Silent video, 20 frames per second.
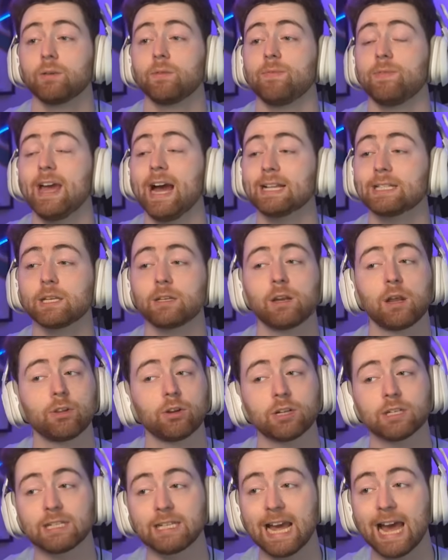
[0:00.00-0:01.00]
That's another
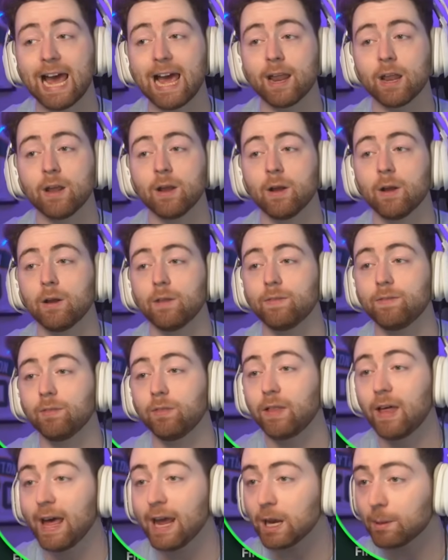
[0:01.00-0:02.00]
stat
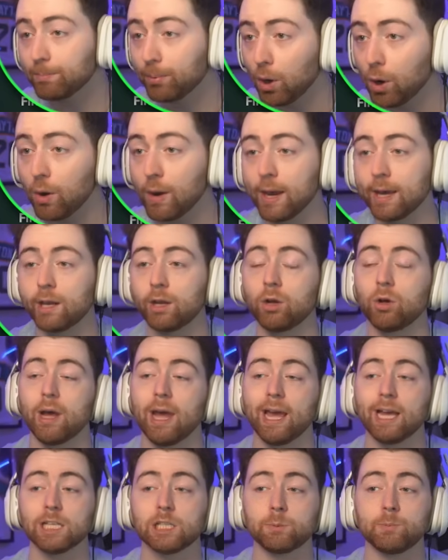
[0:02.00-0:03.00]
like ball handle
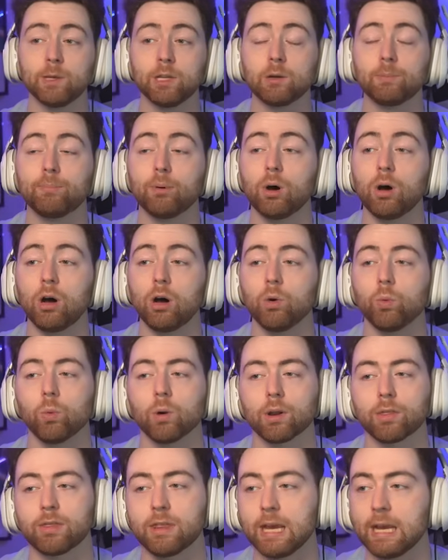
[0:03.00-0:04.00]
and speed of ball where
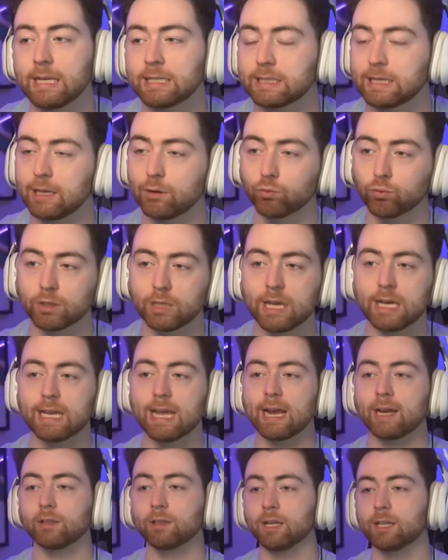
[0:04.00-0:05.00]
things can really
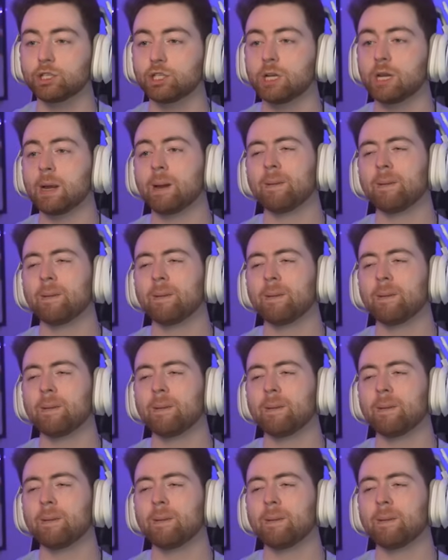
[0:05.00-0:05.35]
get glitchy.